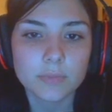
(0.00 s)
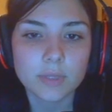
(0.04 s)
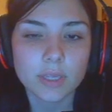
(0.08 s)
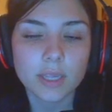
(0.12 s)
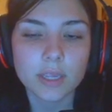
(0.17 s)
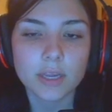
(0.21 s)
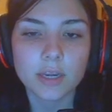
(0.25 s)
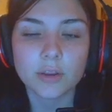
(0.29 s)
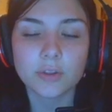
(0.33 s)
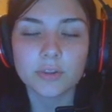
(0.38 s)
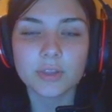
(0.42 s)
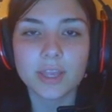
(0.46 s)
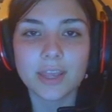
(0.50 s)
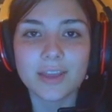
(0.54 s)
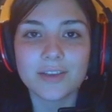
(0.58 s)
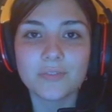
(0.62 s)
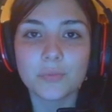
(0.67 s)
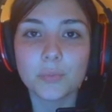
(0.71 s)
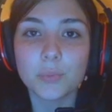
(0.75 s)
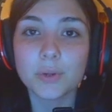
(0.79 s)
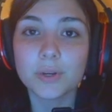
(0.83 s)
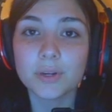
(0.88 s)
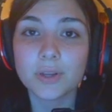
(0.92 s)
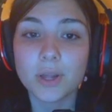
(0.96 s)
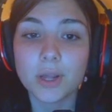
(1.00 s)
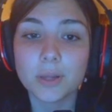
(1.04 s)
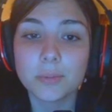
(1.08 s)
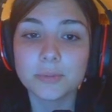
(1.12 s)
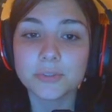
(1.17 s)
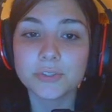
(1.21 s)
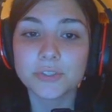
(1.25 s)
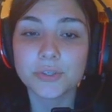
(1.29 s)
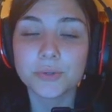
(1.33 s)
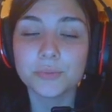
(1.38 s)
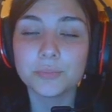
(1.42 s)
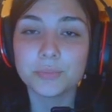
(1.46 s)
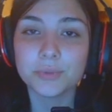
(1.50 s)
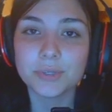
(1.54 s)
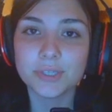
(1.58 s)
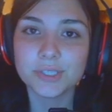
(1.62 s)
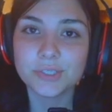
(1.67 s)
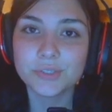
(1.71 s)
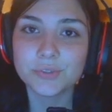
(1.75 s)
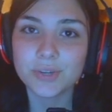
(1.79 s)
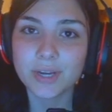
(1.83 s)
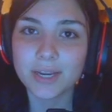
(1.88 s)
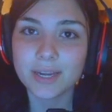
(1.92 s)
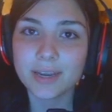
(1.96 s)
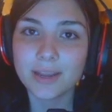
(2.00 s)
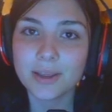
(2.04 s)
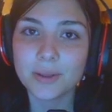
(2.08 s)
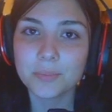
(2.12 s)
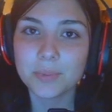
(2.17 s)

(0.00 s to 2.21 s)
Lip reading: And I only have one cobblestone bridge right now